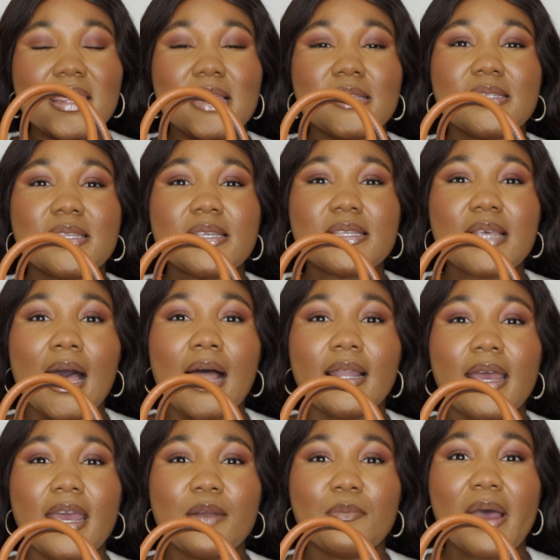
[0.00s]
that's this color
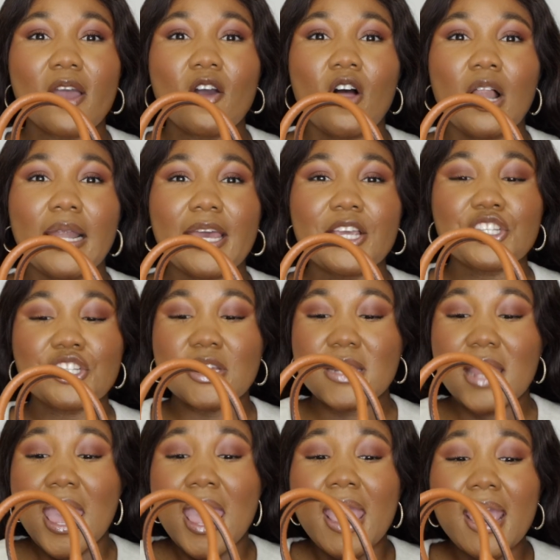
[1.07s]
in my collection,
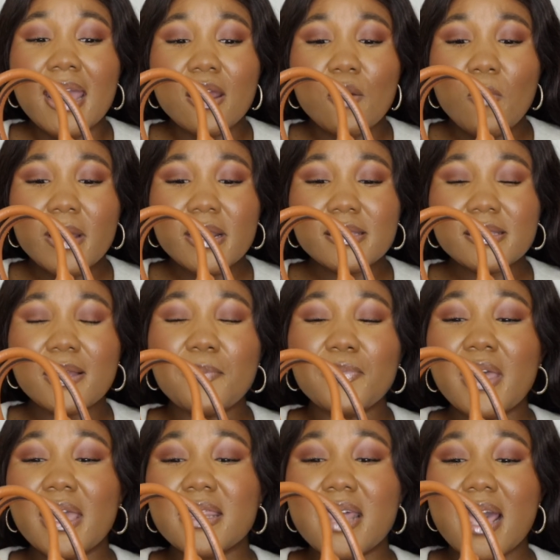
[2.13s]
and I wanted
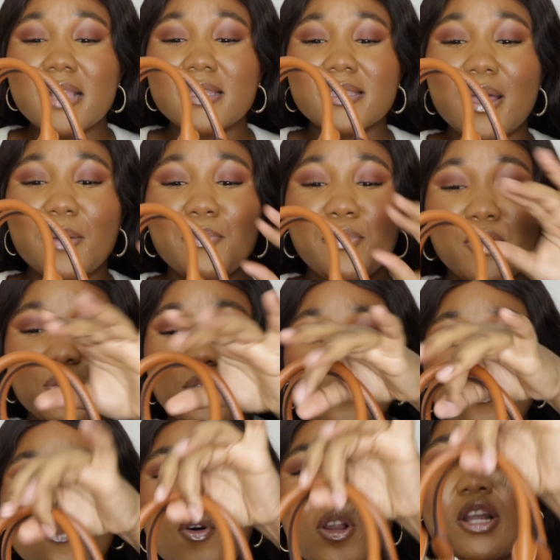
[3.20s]
something that's
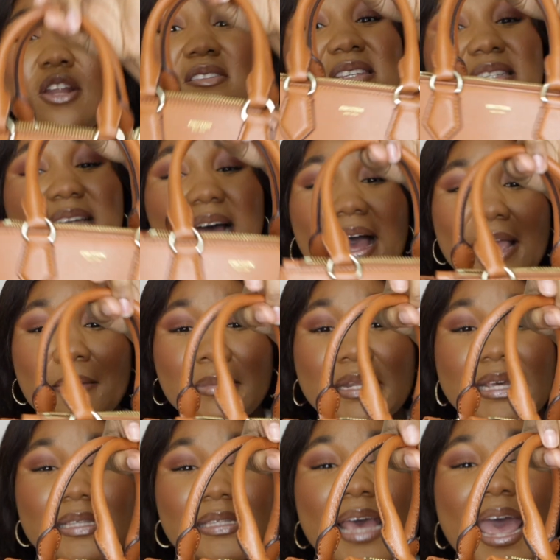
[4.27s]
beautiful, looks
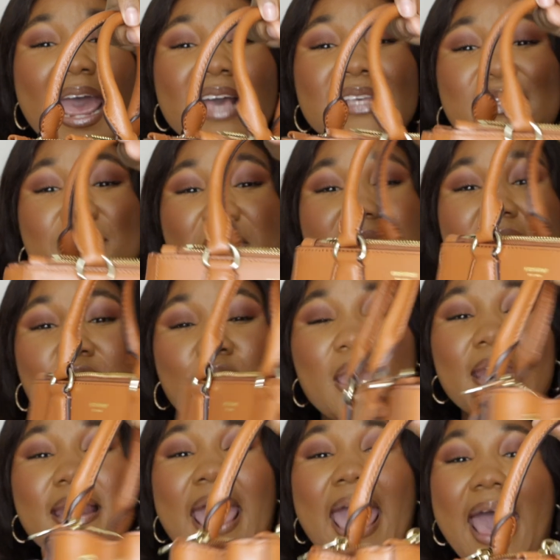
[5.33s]
timeless, something that you
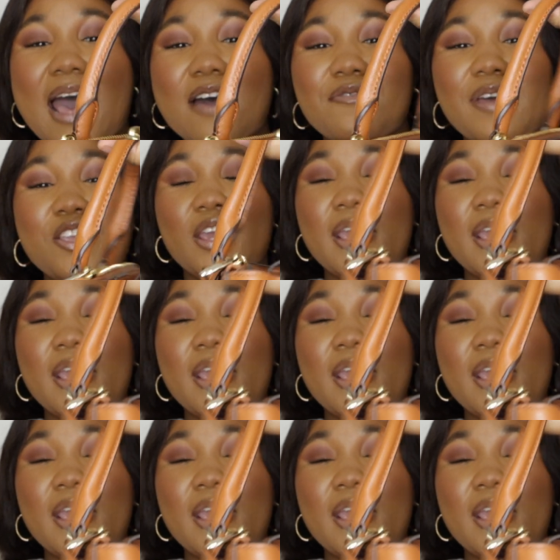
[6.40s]
can have and you